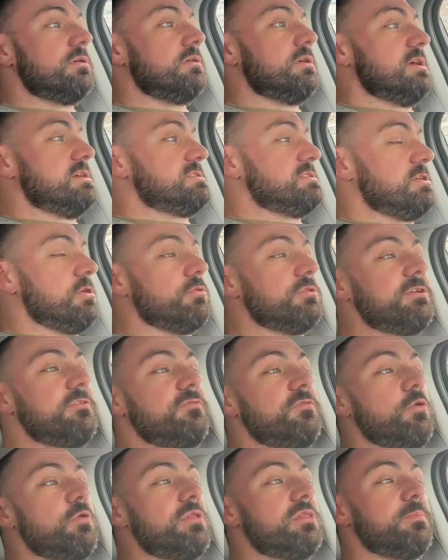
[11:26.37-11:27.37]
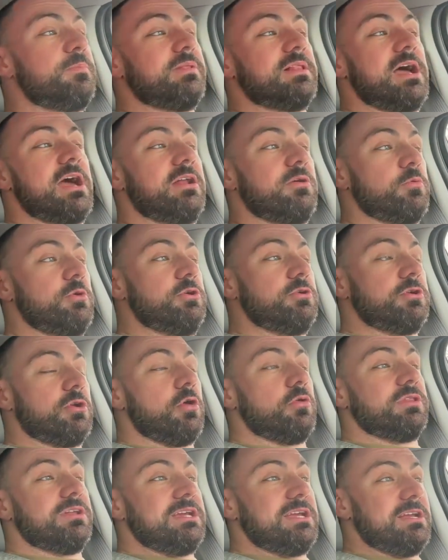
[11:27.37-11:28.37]
It's the only food on the planet where you could
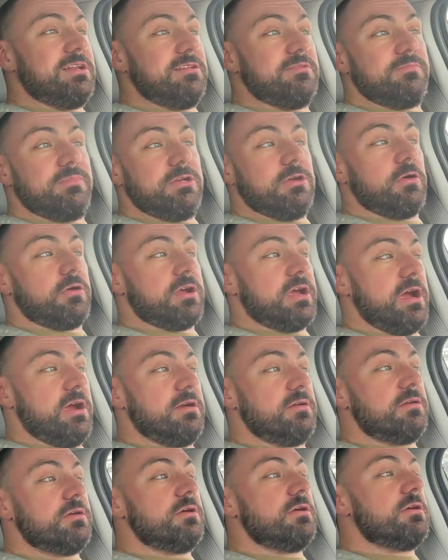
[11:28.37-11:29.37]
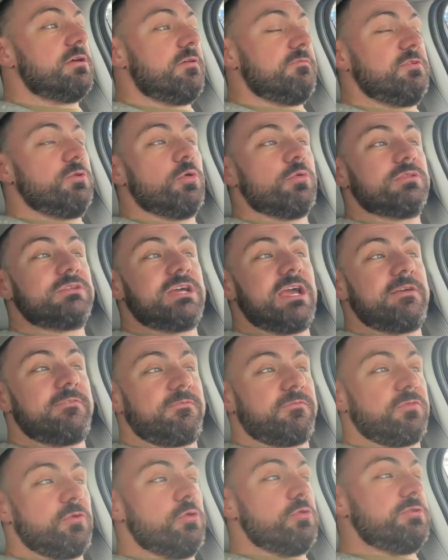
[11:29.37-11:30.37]
only eat it and be okay. If you only ate
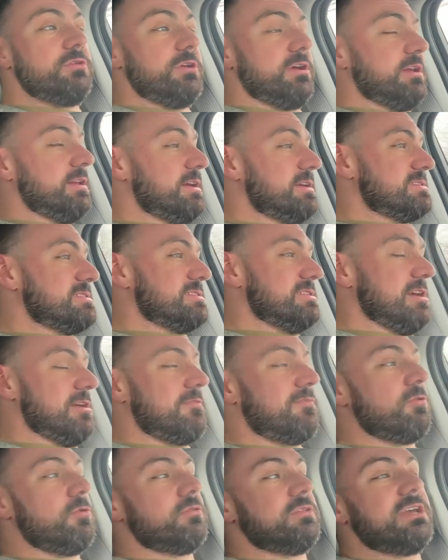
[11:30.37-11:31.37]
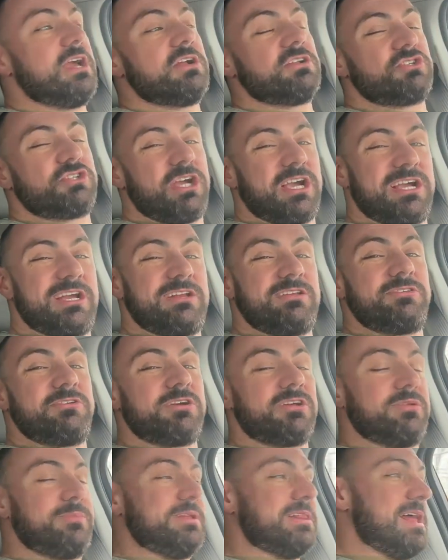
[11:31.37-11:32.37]
fruit, you're going to get sick. If you only ate chicken, you're
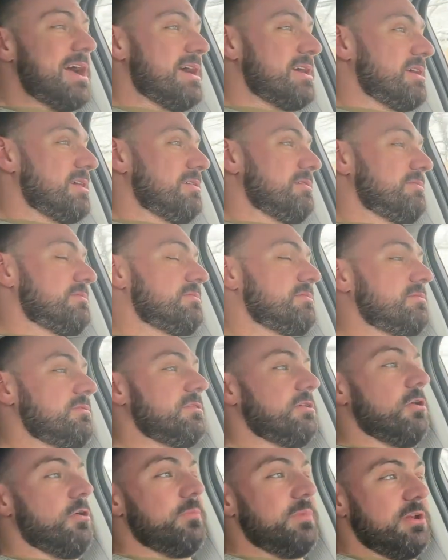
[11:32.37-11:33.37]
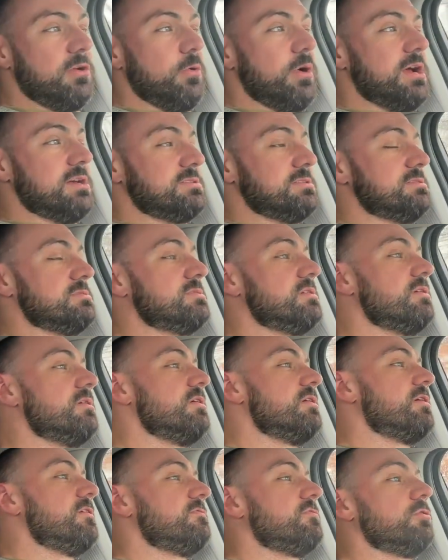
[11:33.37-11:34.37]
going to be lacking, amino acids.
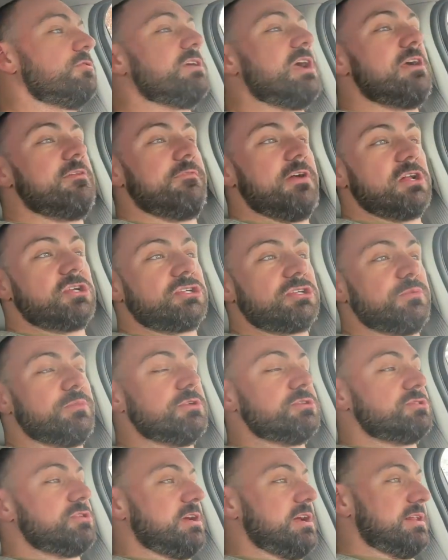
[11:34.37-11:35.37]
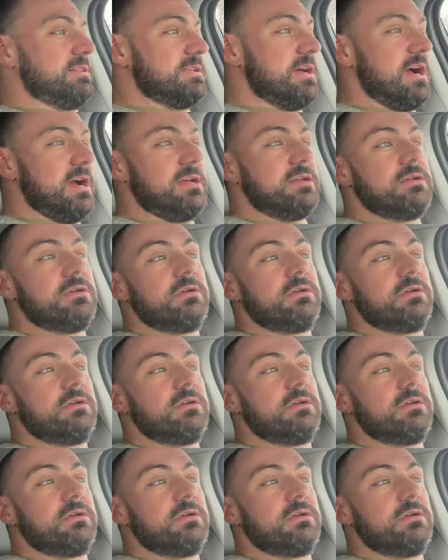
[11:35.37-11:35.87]
If you only ate vegetables, you're going to die,